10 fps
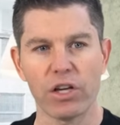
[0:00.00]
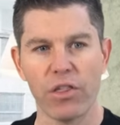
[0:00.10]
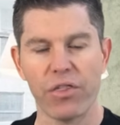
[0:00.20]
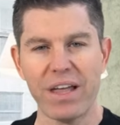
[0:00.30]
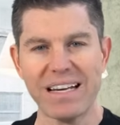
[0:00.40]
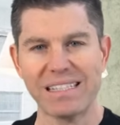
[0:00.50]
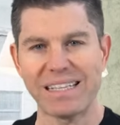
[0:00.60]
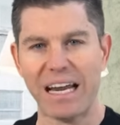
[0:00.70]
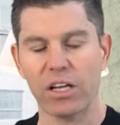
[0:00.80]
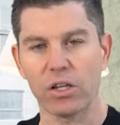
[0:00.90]

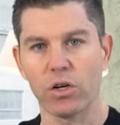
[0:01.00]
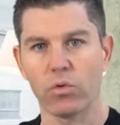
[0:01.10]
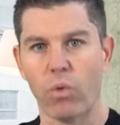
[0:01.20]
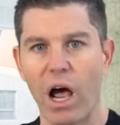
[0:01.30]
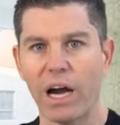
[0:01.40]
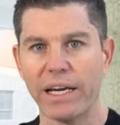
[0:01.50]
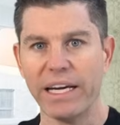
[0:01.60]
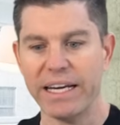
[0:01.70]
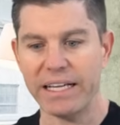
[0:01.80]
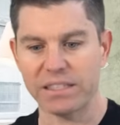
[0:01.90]
things get a little
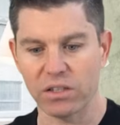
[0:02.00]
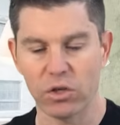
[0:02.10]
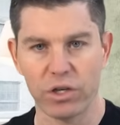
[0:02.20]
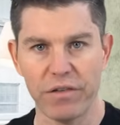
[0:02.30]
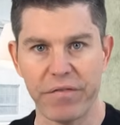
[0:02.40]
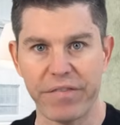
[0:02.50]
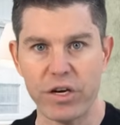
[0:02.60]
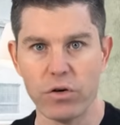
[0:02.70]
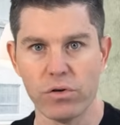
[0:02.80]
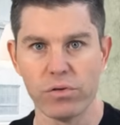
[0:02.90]
rocky. He gets a little
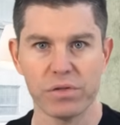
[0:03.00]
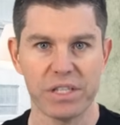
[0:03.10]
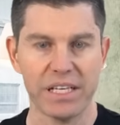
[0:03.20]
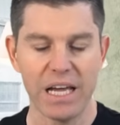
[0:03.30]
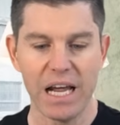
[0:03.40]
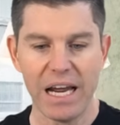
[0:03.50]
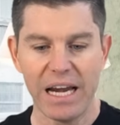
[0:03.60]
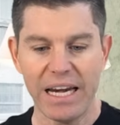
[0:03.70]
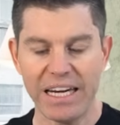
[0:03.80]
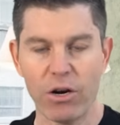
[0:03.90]
confused. He,
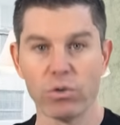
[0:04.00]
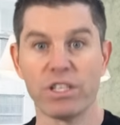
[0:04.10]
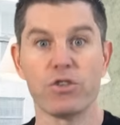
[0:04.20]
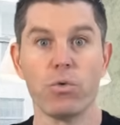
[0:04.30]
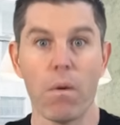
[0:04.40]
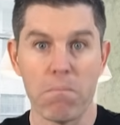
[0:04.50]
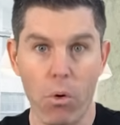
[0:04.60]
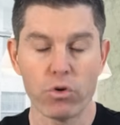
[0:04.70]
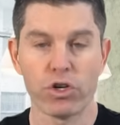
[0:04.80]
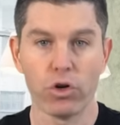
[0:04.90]
he goes into
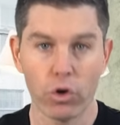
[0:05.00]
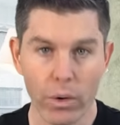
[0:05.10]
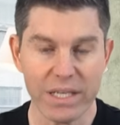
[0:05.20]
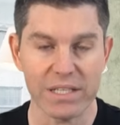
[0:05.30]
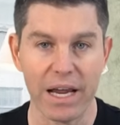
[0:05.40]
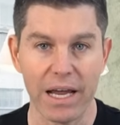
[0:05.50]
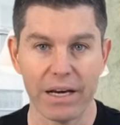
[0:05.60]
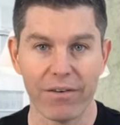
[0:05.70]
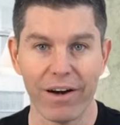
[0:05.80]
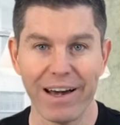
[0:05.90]
emotional
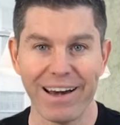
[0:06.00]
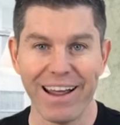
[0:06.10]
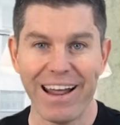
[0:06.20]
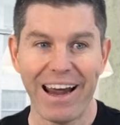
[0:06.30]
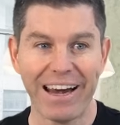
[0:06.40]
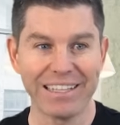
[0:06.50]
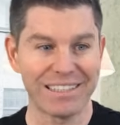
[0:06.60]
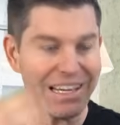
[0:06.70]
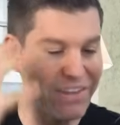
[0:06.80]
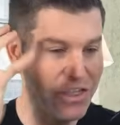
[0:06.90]
quicksand, right? And
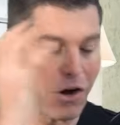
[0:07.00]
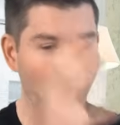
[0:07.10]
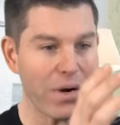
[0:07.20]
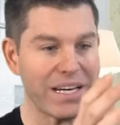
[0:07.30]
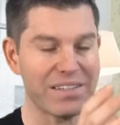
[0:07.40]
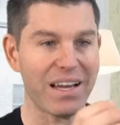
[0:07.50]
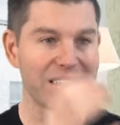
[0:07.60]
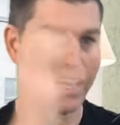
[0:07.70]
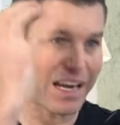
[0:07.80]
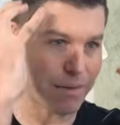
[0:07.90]
as, even though he
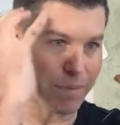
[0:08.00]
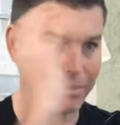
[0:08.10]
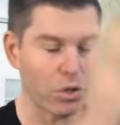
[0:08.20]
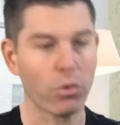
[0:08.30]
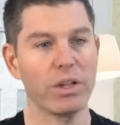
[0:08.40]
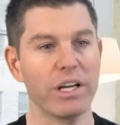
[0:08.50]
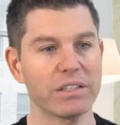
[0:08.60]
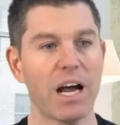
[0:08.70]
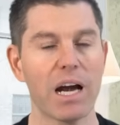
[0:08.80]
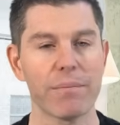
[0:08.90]
says, hey, I'm, I'm totally
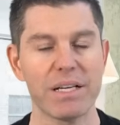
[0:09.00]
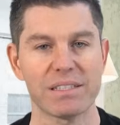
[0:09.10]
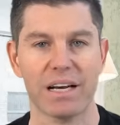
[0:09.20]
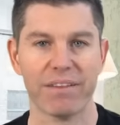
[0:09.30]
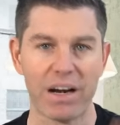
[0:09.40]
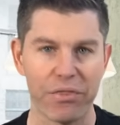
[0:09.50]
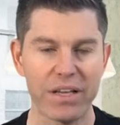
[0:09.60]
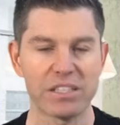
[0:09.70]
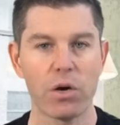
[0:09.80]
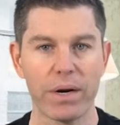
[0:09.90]
autonomous and I've got
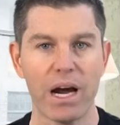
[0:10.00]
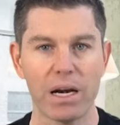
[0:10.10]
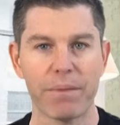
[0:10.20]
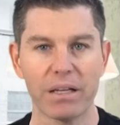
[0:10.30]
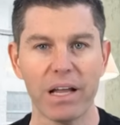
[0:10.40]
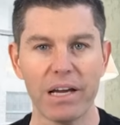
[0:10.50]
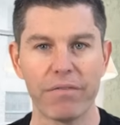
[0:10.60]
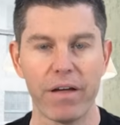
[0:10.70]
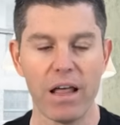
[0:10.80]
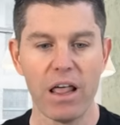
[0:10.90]
things going on in my life,